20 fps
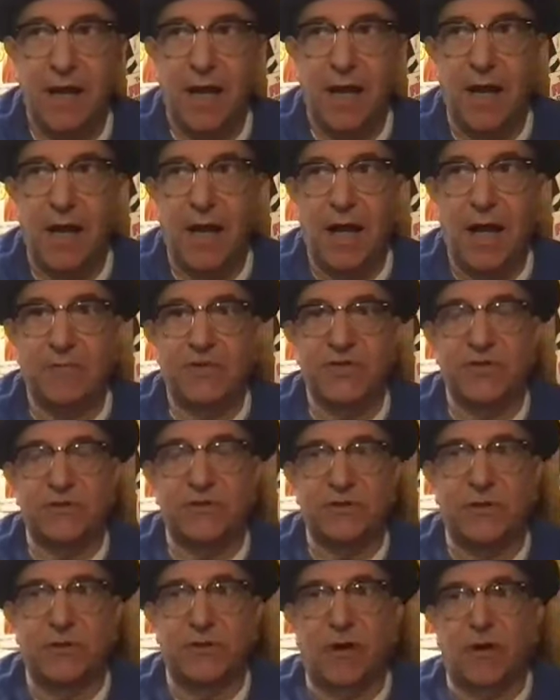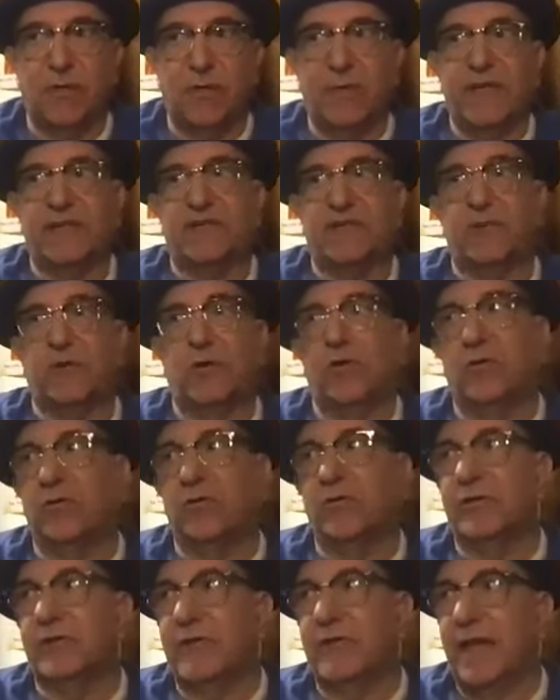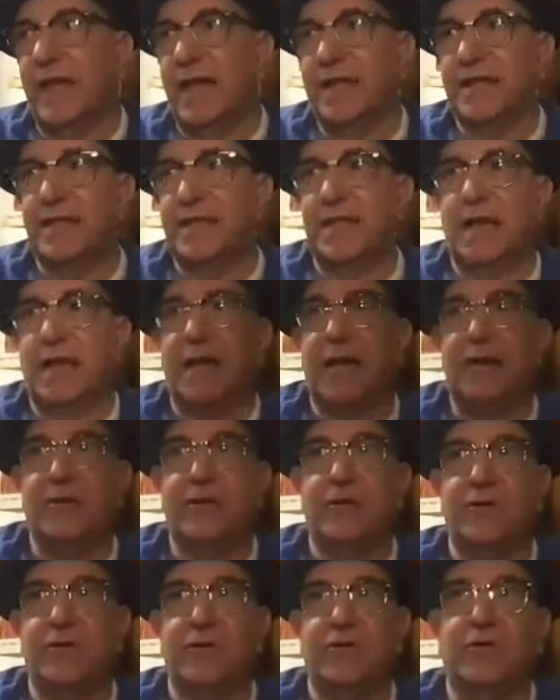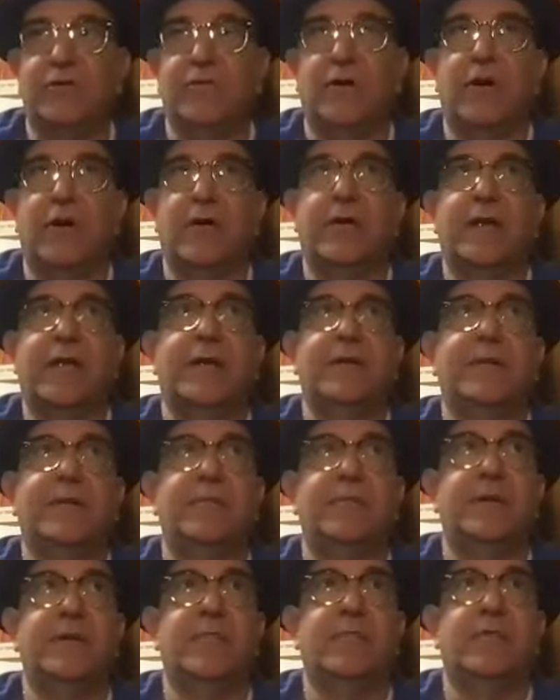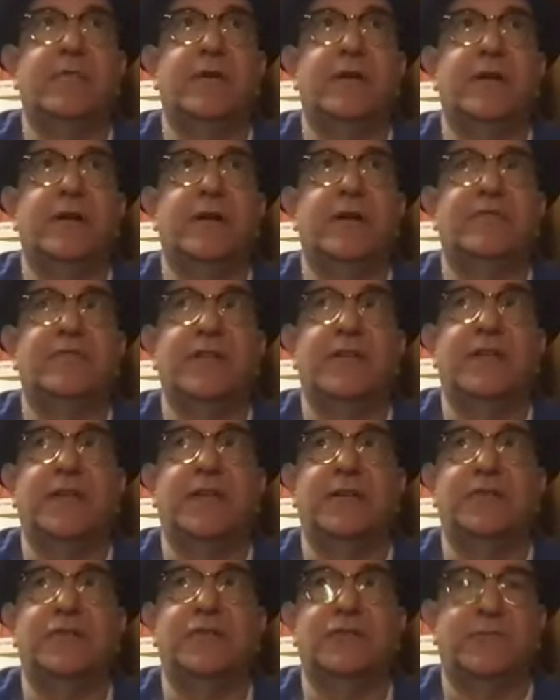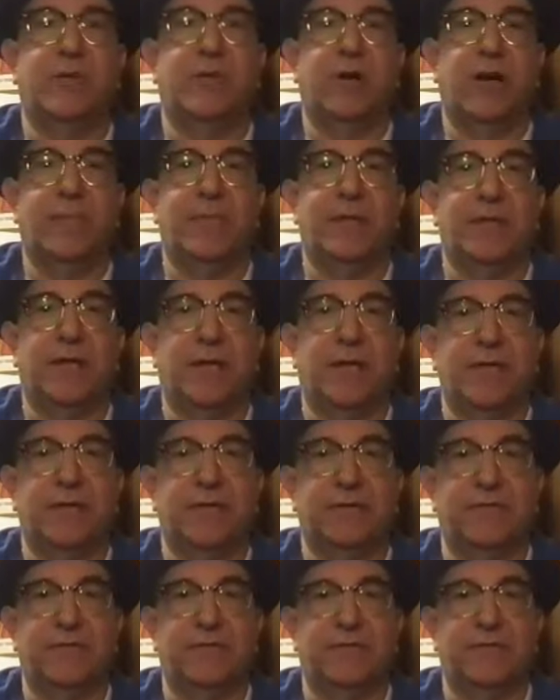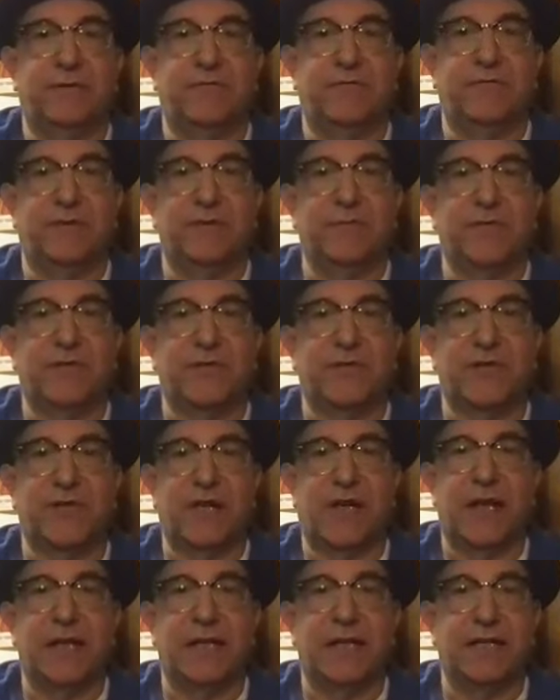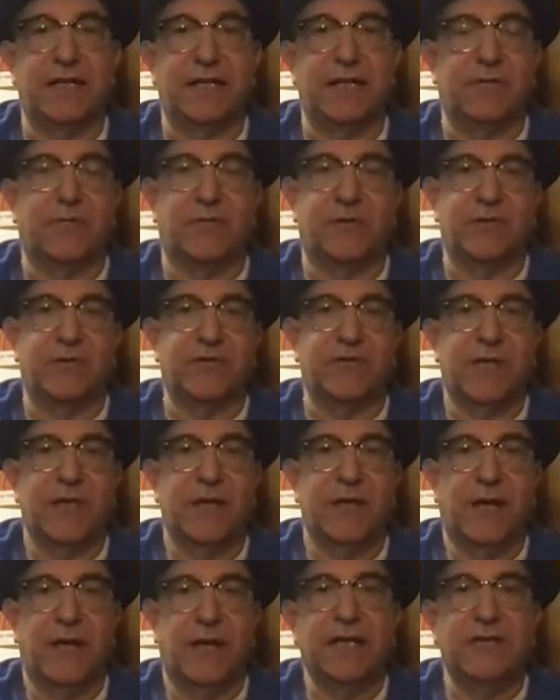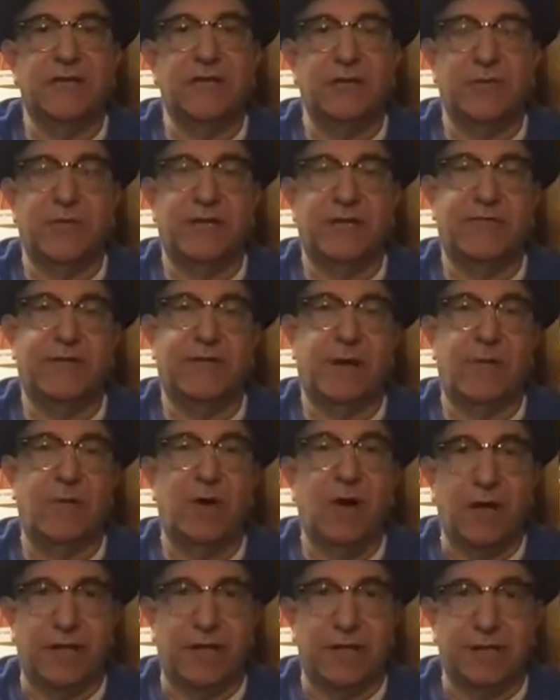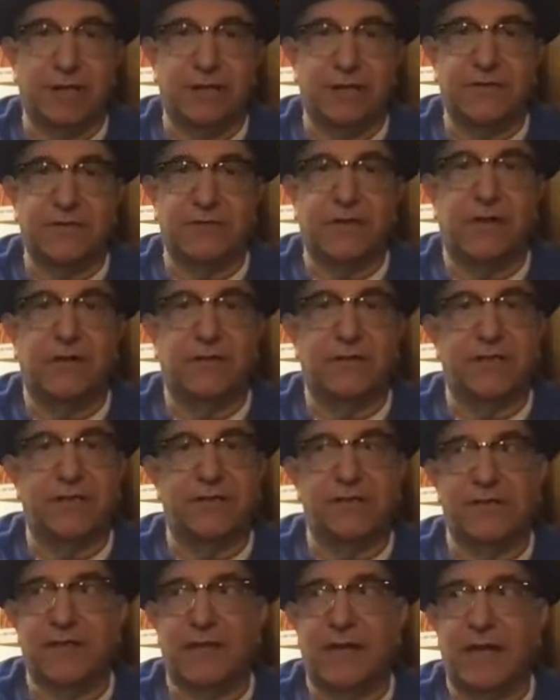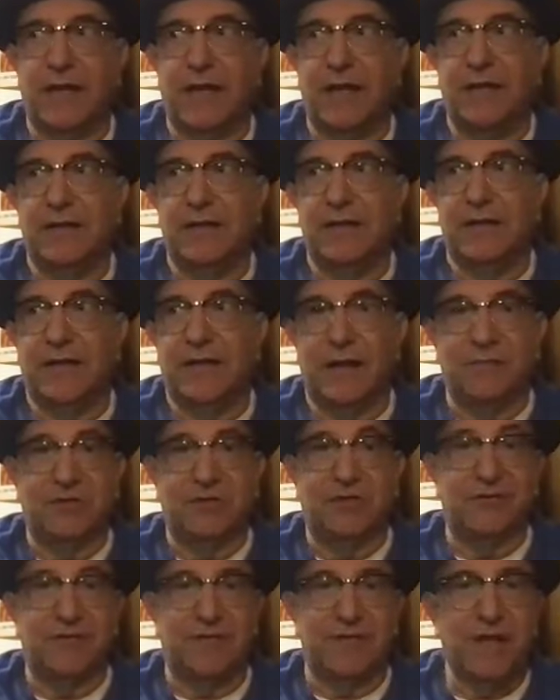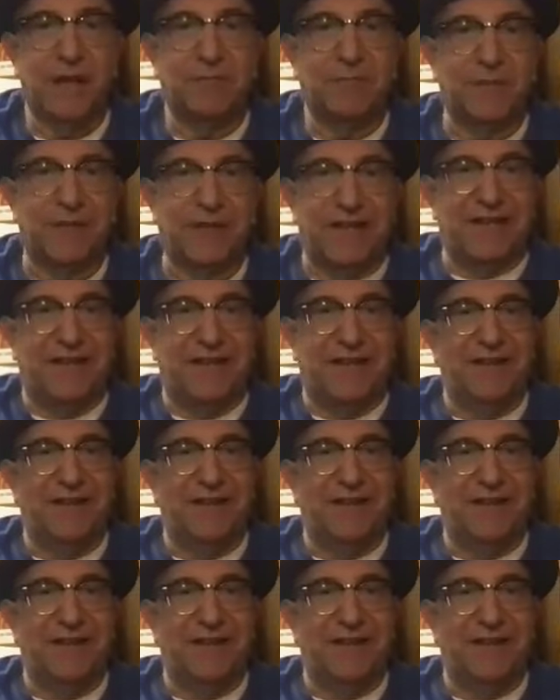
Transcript: I was always told that you are a member of the English department, not the Film Society. In other words, I could do whatever I wanted as long as I was doing something,